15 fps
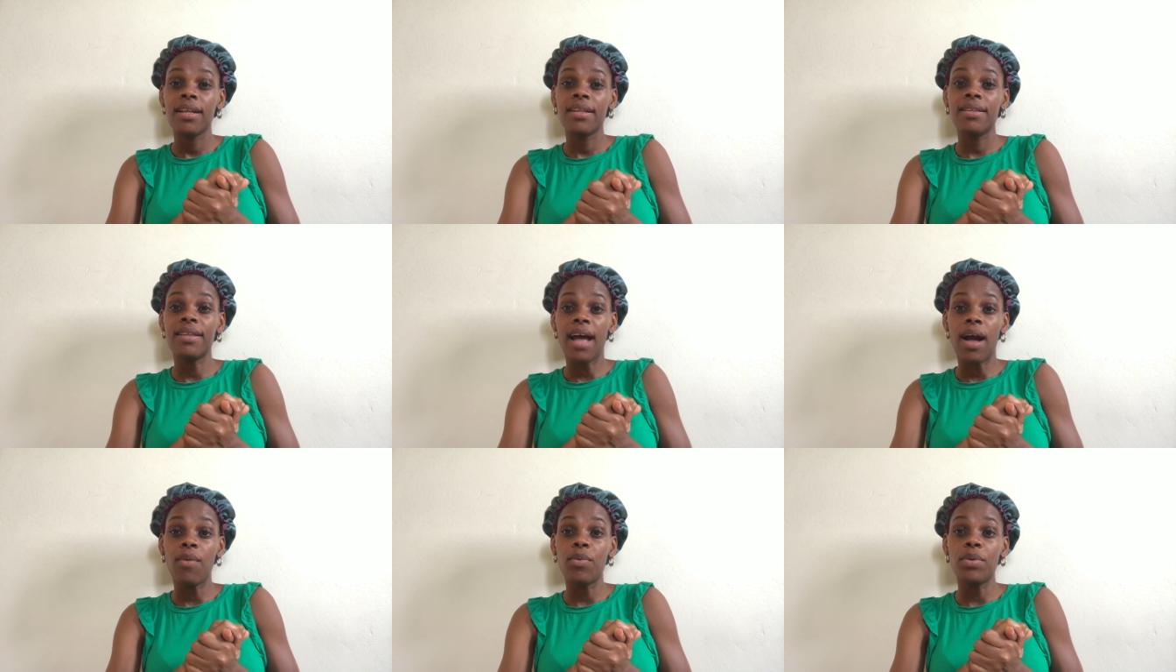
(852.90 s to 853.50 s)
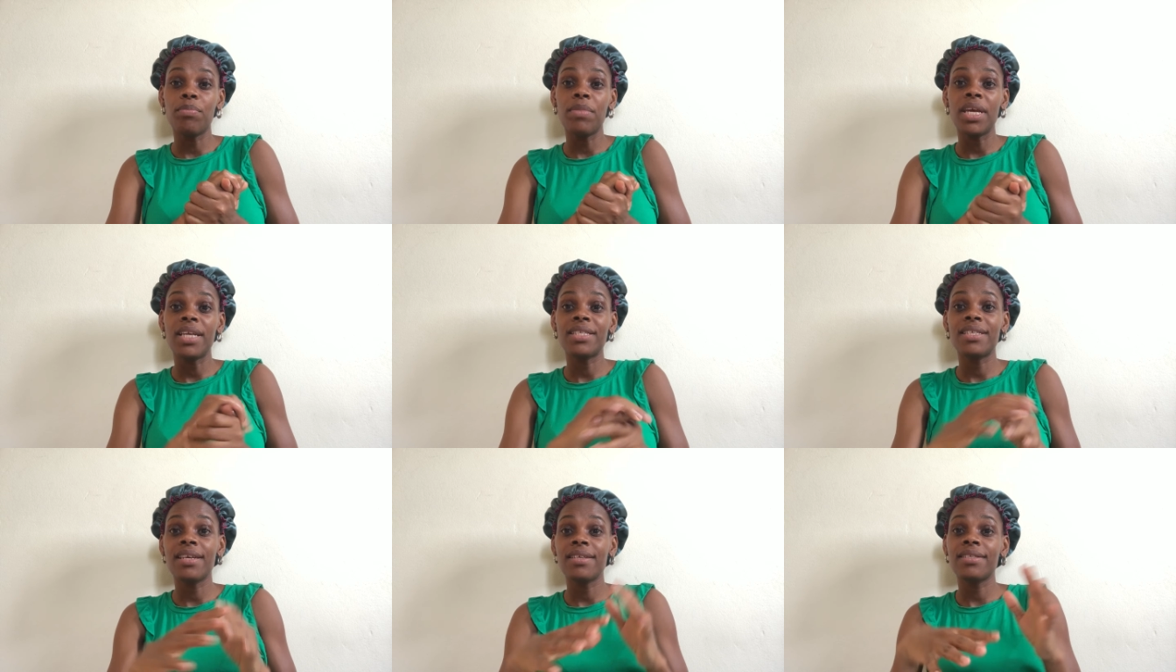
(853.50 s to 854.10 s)
That would
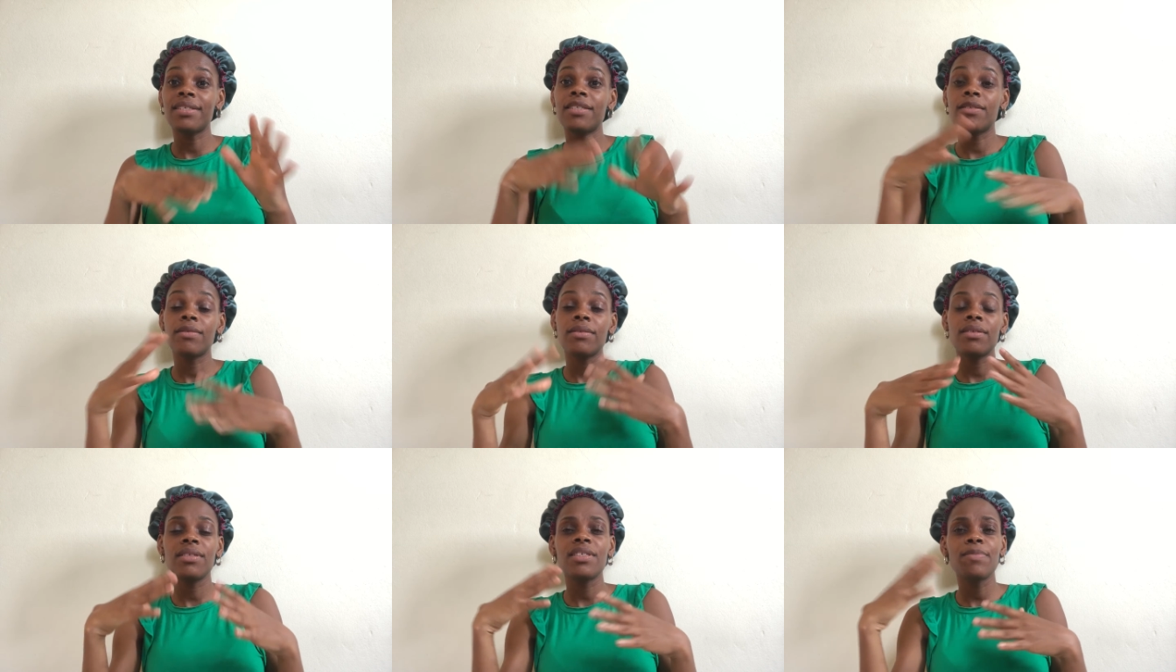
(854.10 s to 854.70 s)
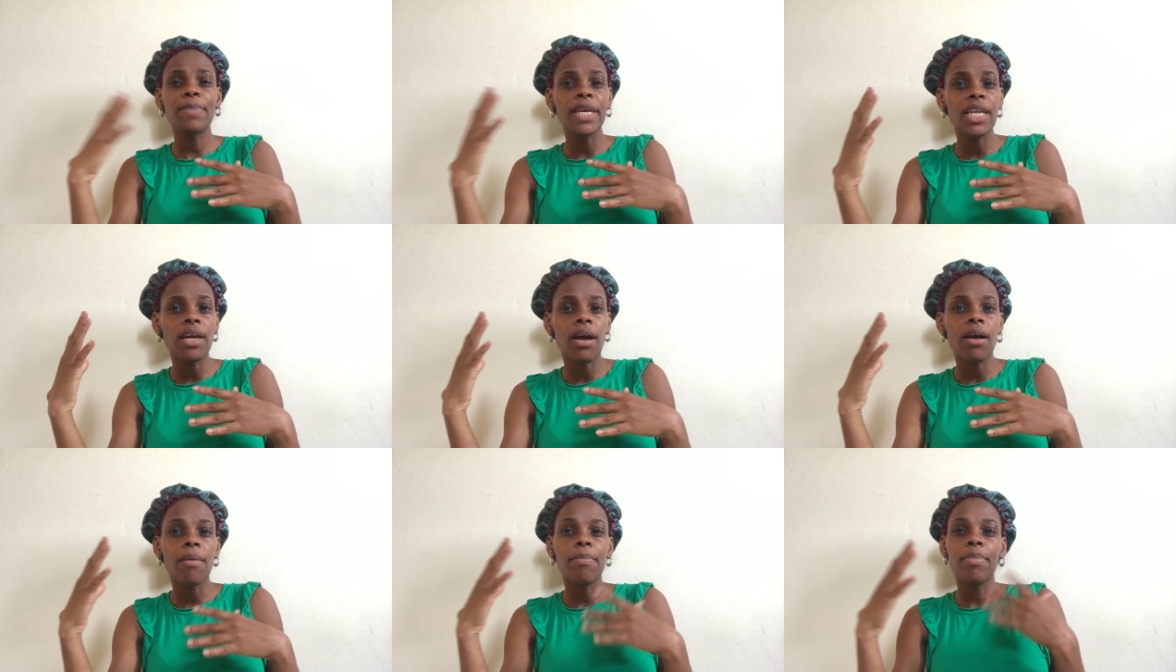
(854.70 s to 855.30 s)
make things speed
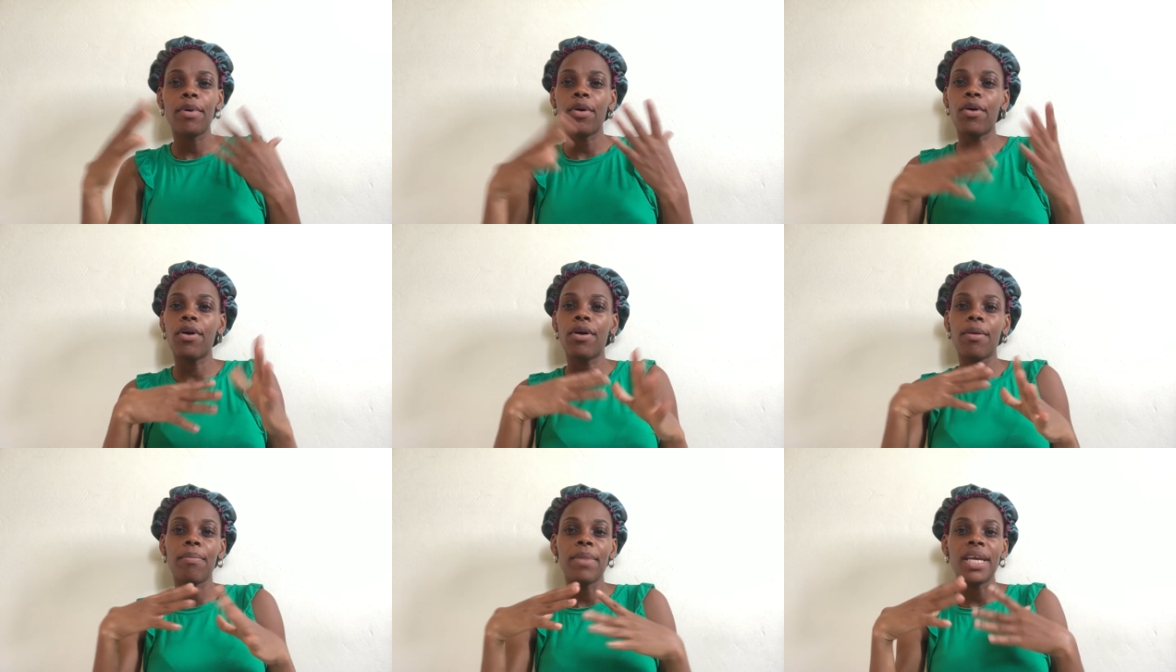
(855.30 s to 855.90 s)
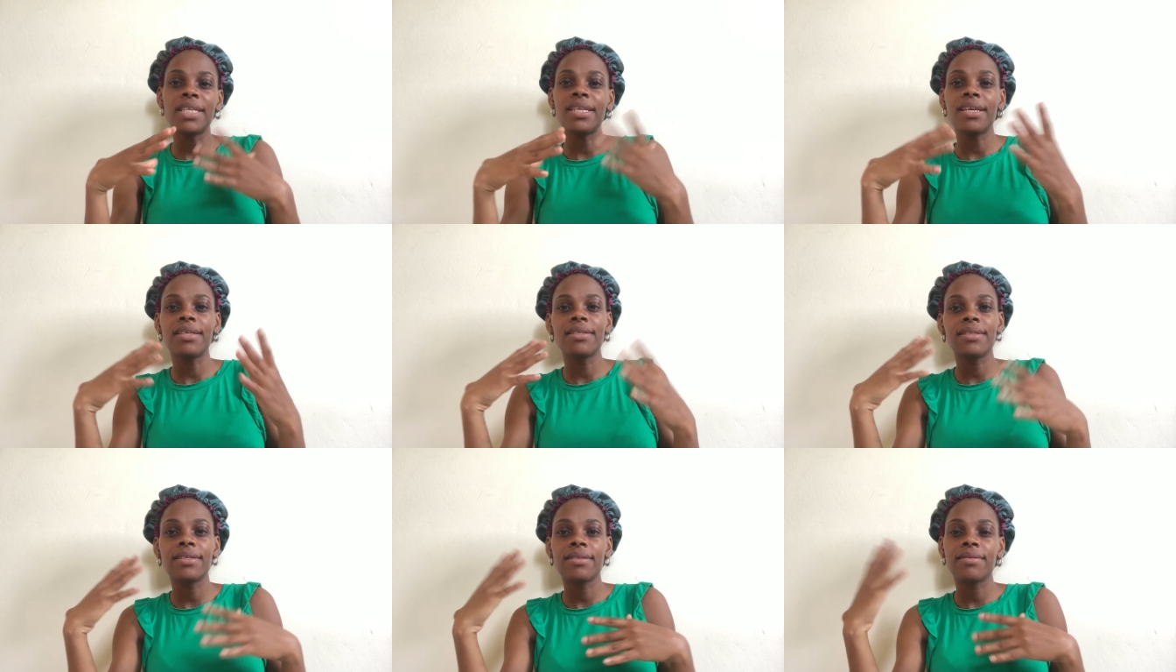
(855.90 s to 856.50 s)
up or make
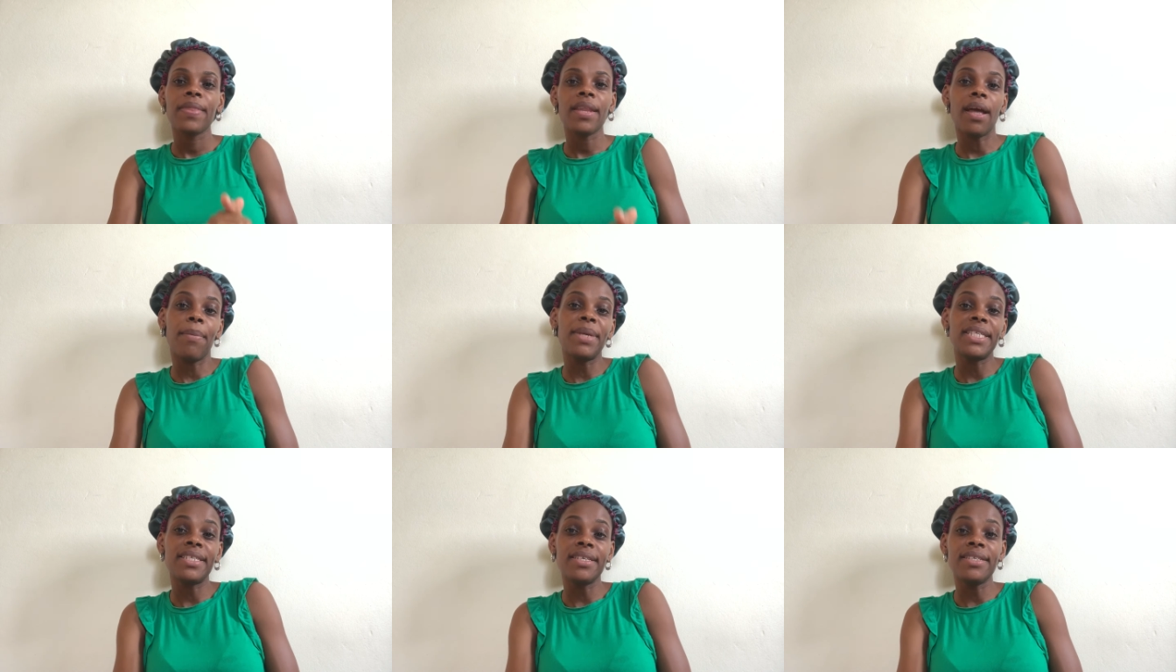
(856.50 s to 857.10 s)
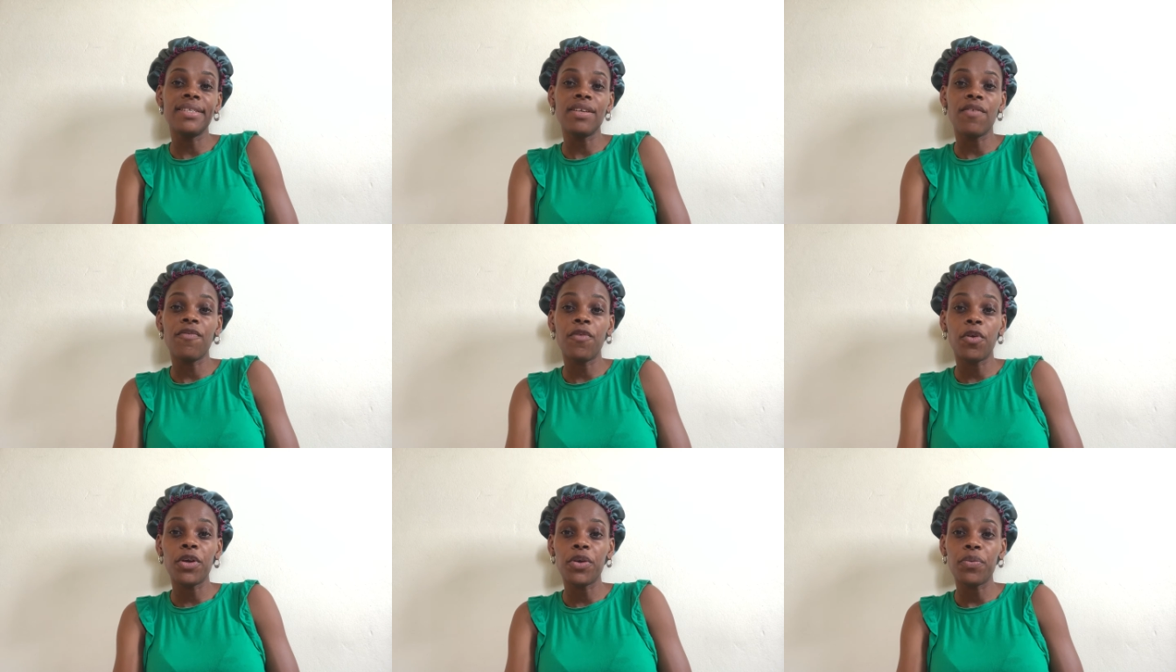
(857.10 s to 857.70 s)
things a bit easier
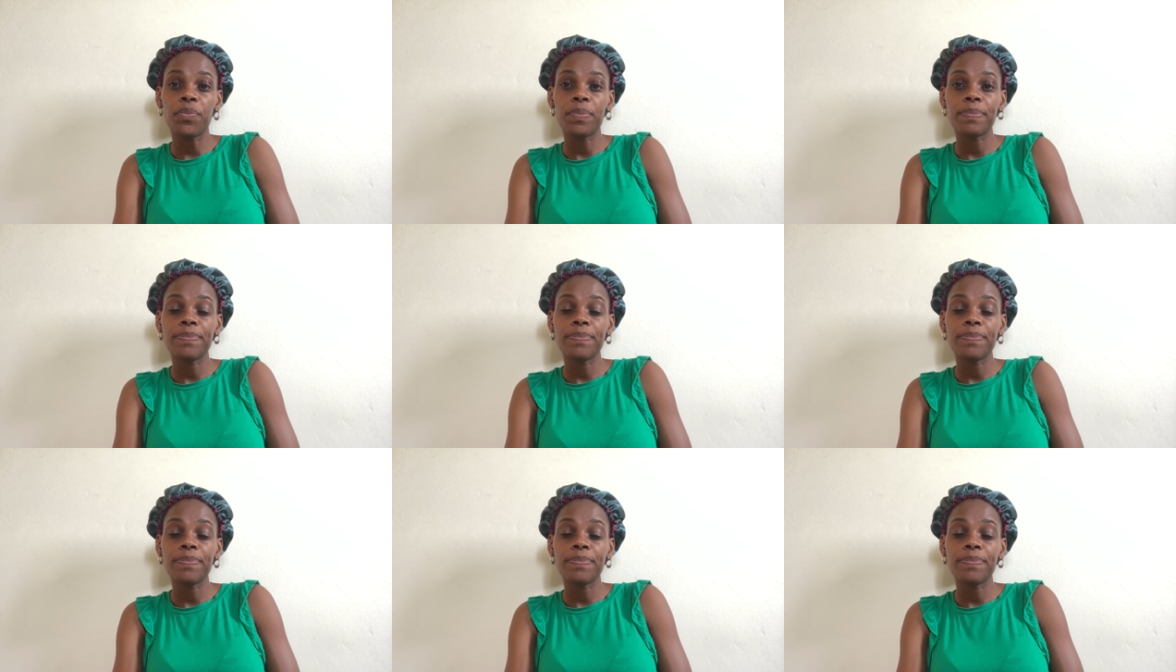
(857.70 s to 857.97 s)
for you.